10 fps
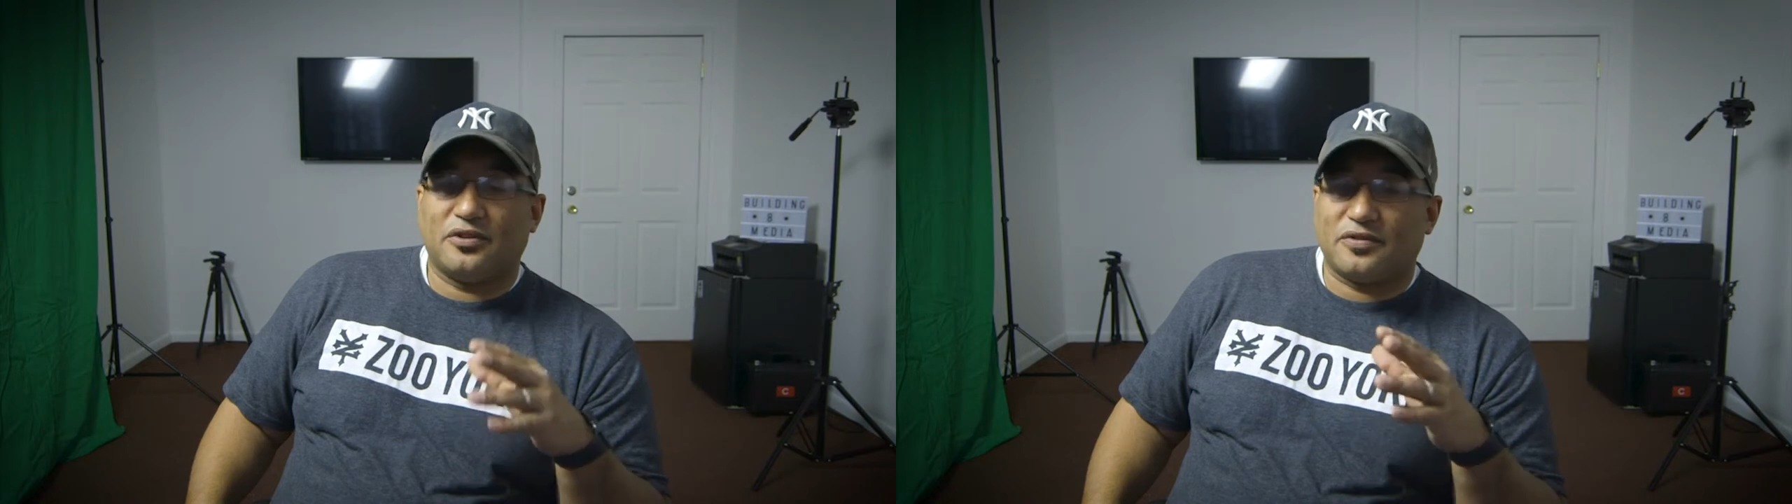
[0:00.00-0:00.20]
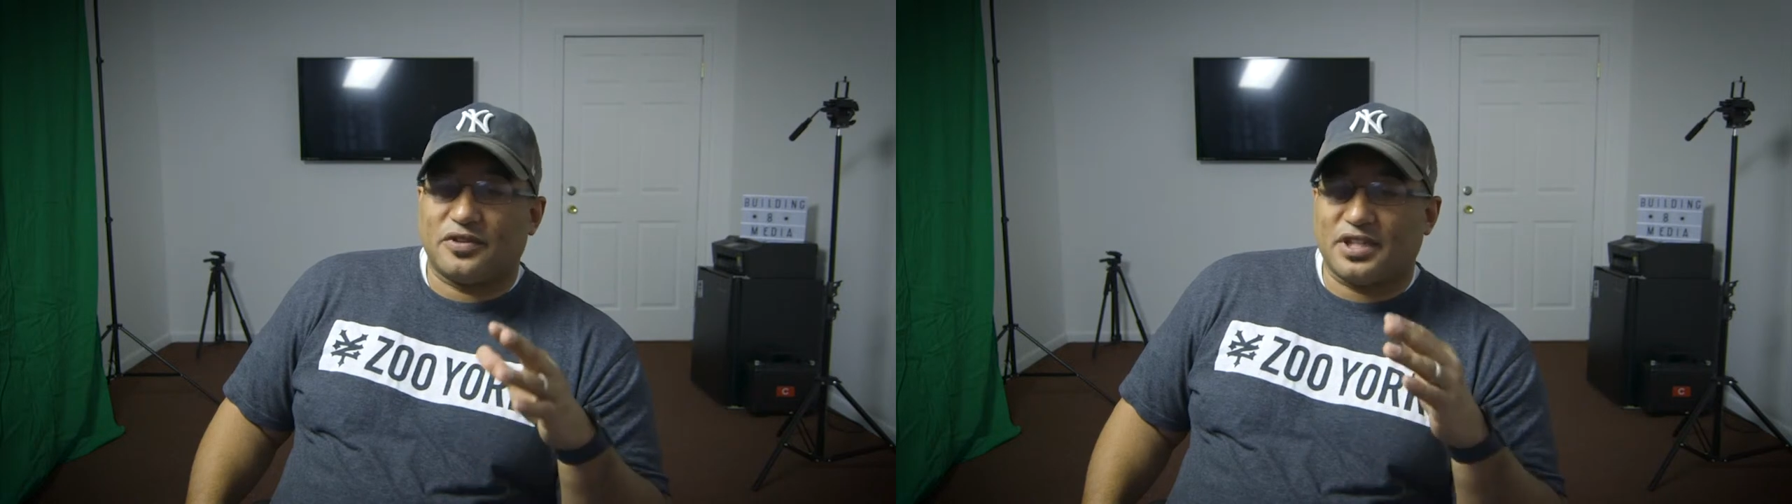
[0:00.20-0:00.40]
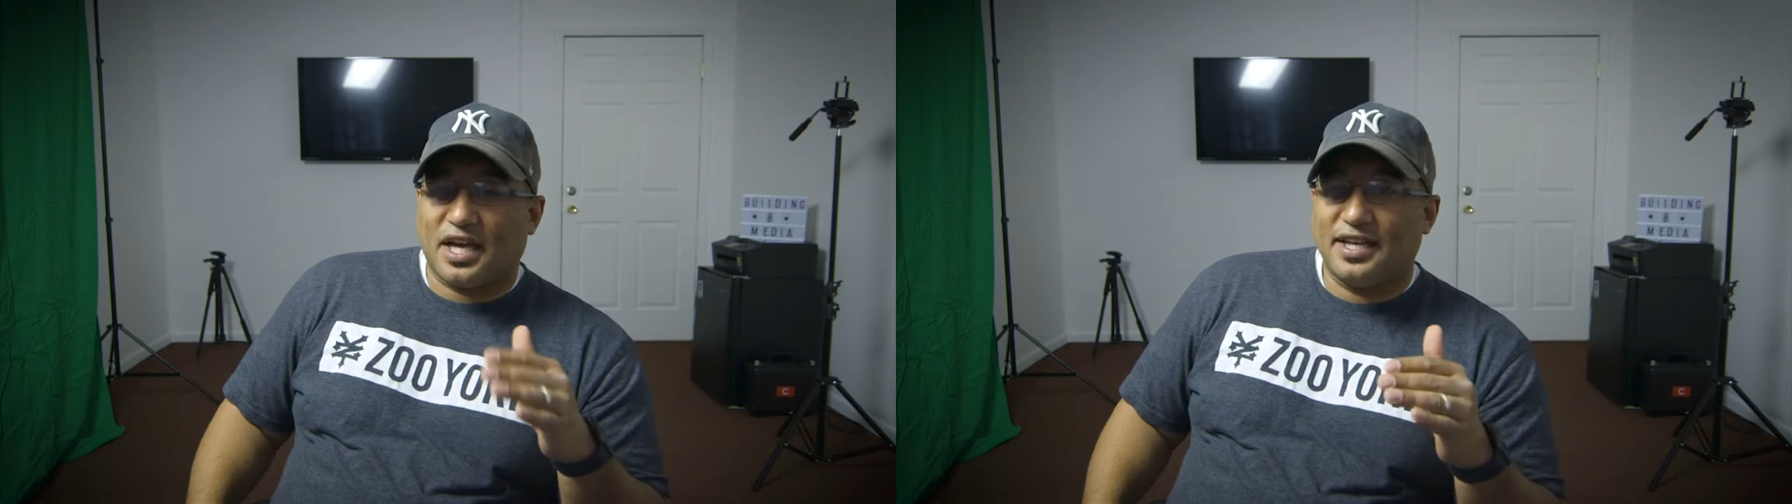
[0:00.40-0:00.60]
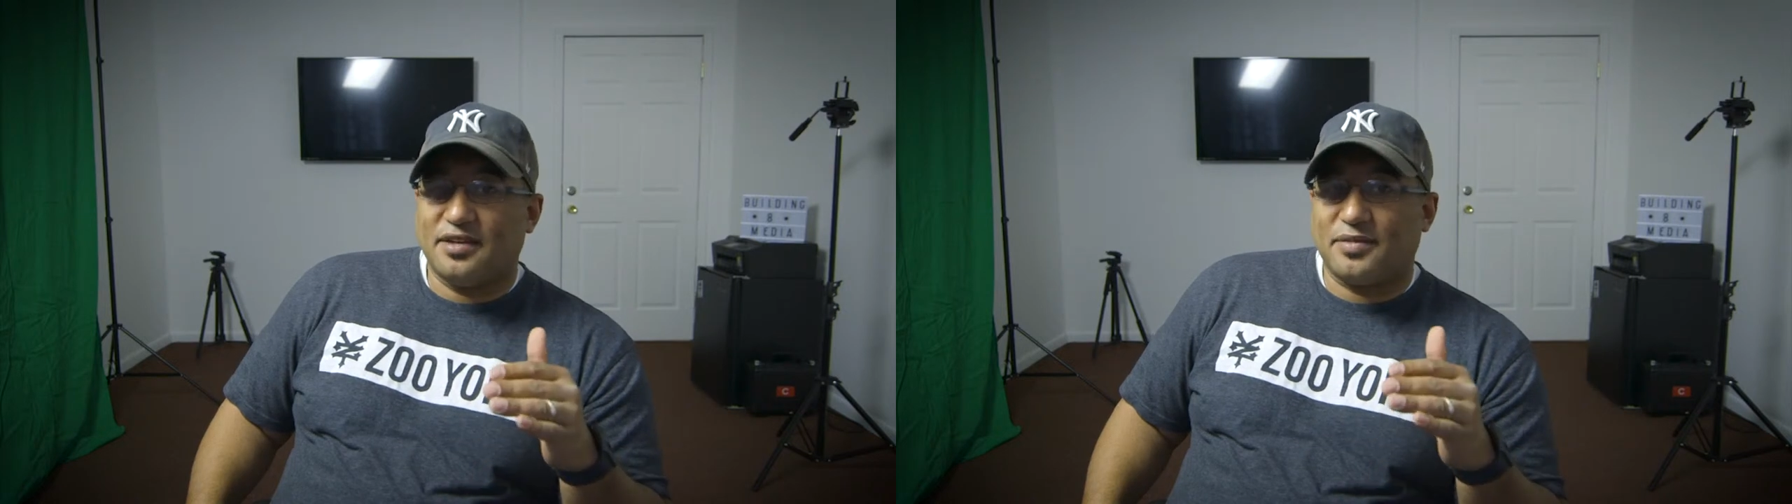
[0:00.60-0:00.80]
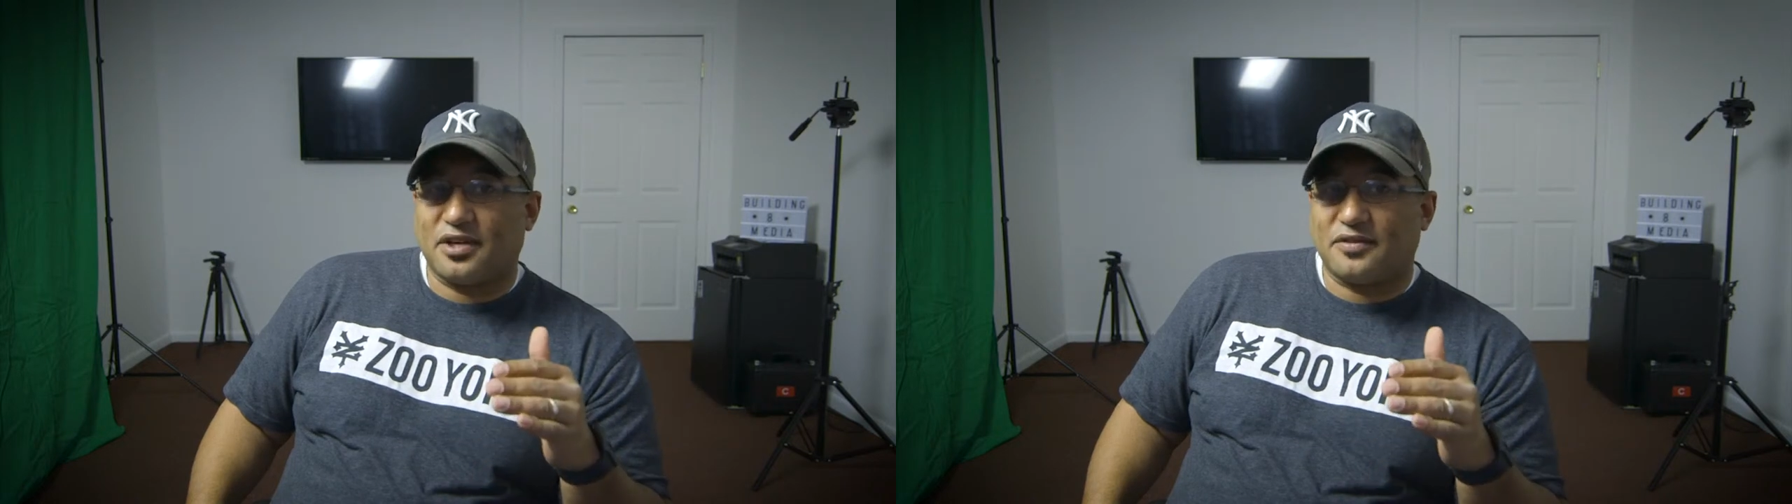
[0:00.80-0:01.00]
your first
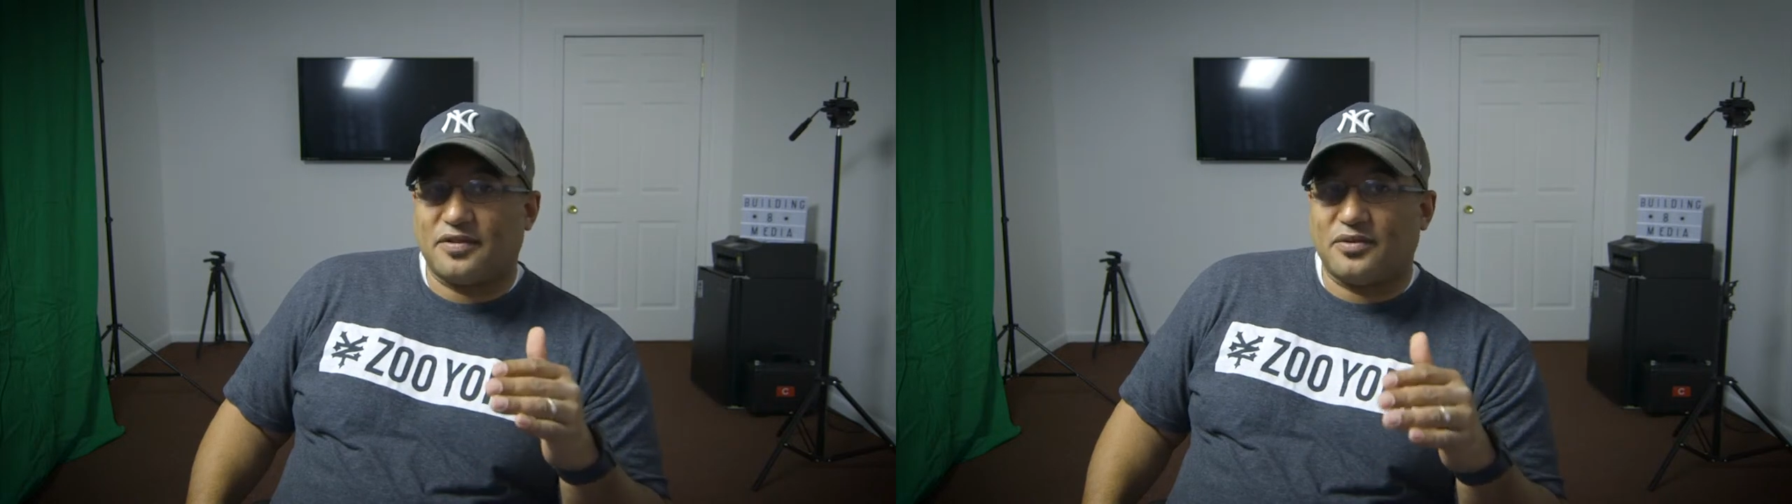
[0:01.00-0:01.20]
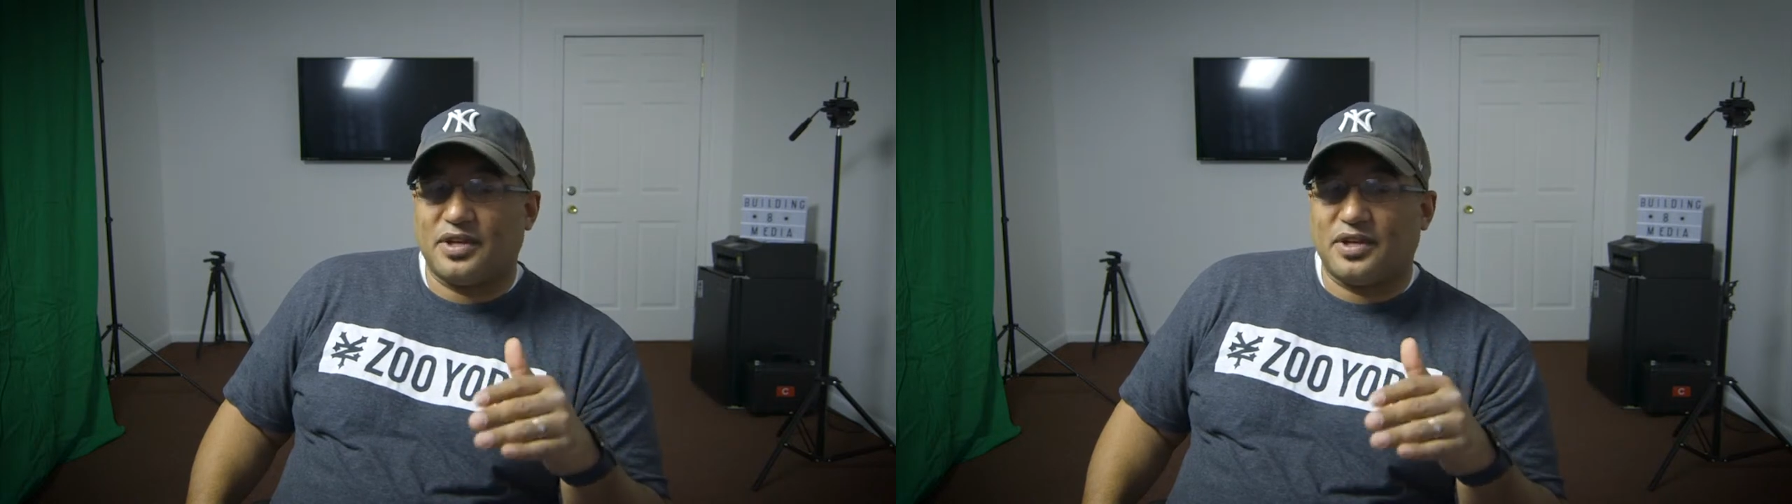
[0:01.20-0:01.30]
high-end microphone,